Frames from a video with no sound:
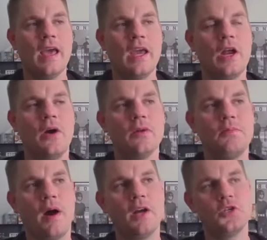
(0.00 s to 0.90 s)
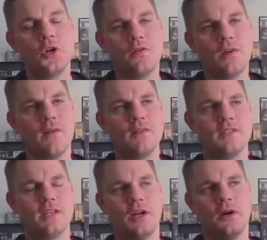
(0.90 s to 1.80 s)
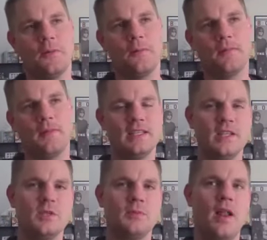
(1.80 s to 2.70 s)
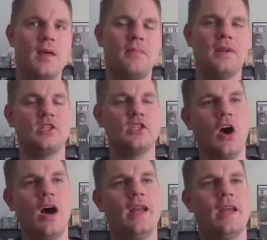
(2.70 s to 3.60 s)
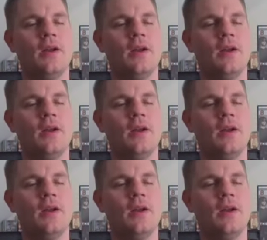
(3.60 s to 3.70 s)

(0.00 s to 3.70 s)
You know, with Bon Jovi, obviously, you know, he's in the spotlight, but he's not